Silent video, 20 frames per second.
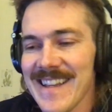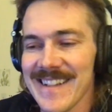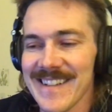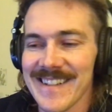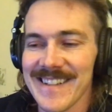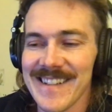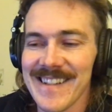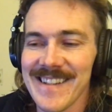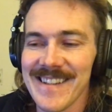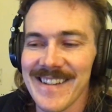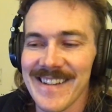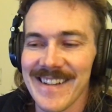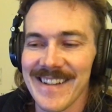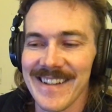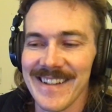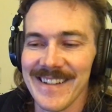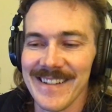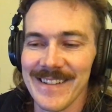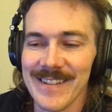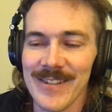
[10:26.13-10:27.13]
she
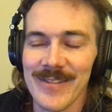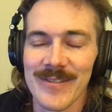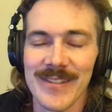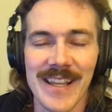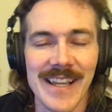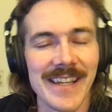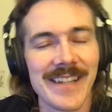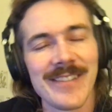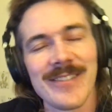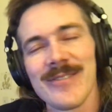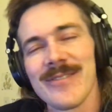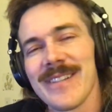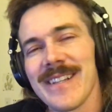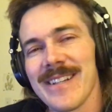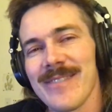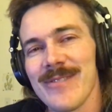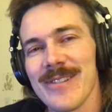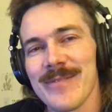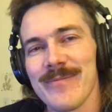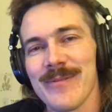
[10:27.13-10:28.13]
was
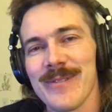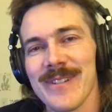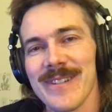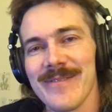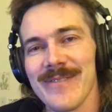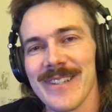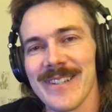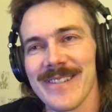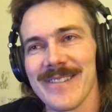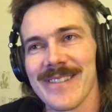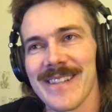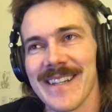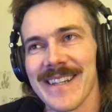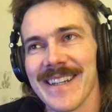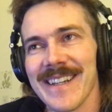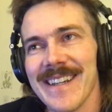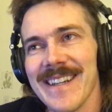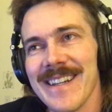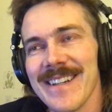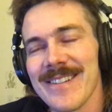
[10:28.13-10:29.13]
like whispering to me. She's like,
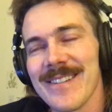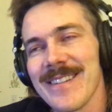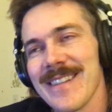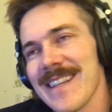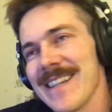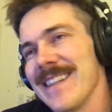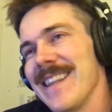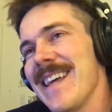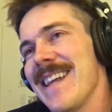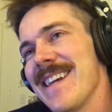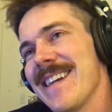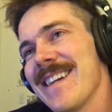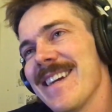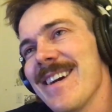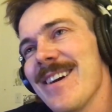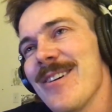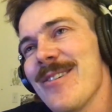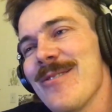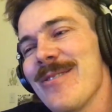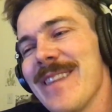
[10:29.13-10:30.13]
let it
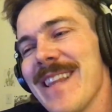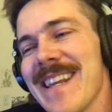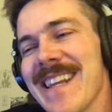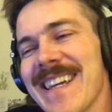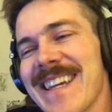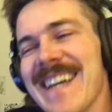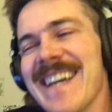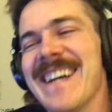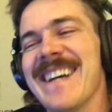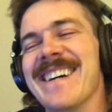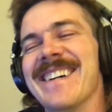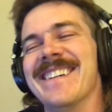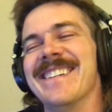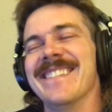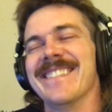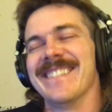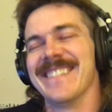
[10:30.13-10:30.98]
go, let it go.